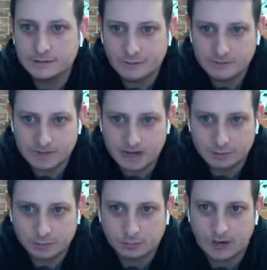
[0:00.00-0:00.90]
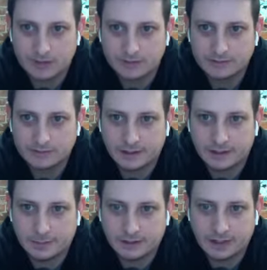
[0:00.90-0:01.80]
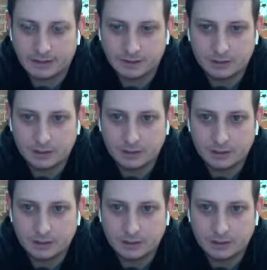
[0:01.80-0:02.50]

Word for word: the actual product, I'm going to cover